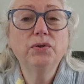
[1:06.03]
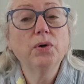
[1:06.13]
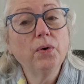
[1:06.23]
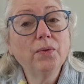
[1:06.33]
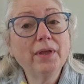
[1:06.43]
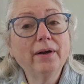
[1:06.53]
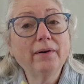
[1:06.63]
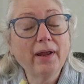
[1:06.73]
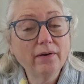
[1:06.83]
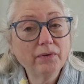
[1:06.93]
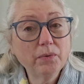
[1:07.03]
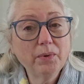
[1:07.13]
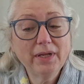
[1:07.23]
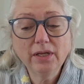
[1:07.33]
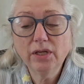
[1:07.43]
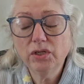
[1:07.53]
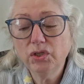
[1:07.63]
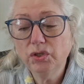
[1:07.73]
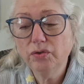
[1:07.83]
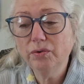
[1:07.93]
you go there every week,
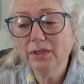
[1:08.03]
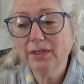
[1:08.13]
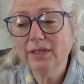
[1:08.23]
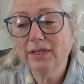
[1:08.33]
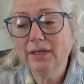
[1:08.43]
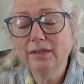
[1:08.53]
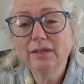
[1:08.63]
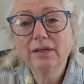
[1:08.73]
you can get